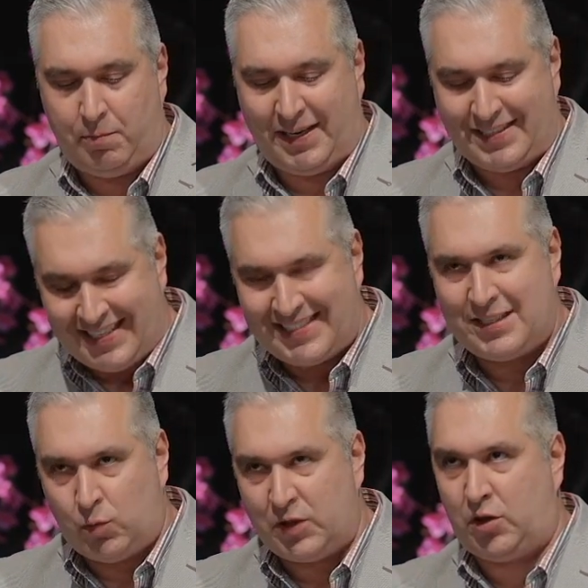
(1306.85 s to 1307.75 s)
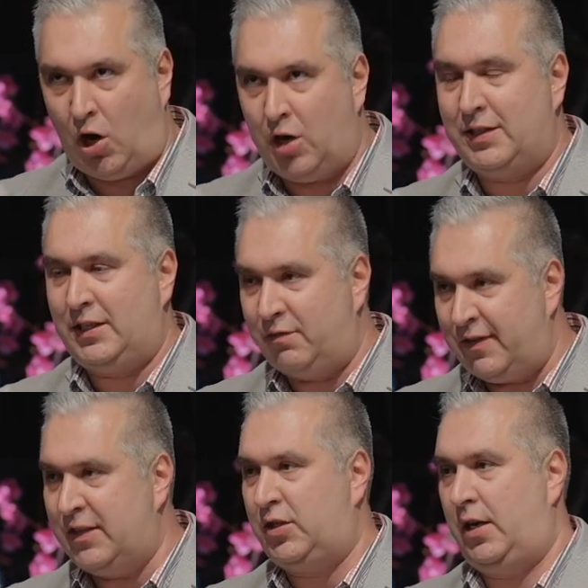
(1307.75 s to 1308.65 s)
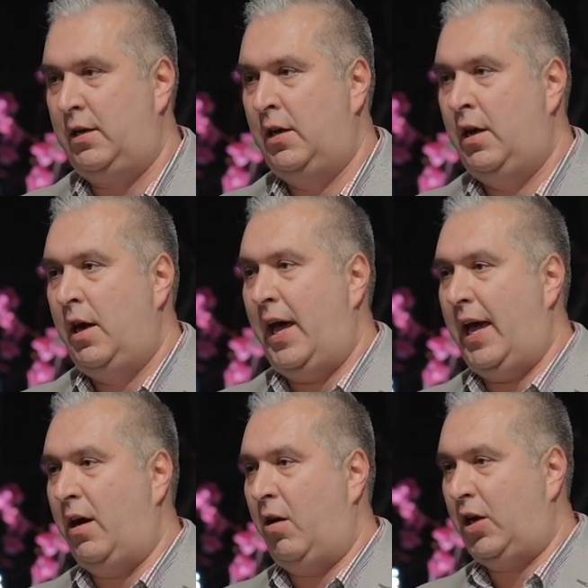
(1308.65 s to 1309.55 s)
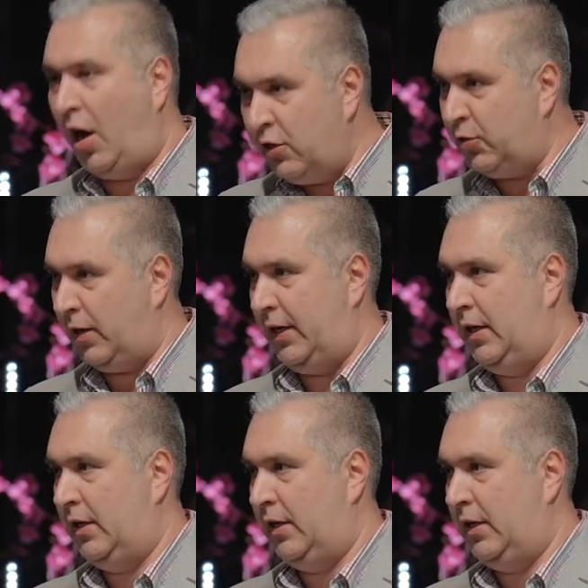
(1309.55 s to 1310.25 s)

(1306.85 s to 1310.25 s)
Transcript: Because this is what's causing division in our country.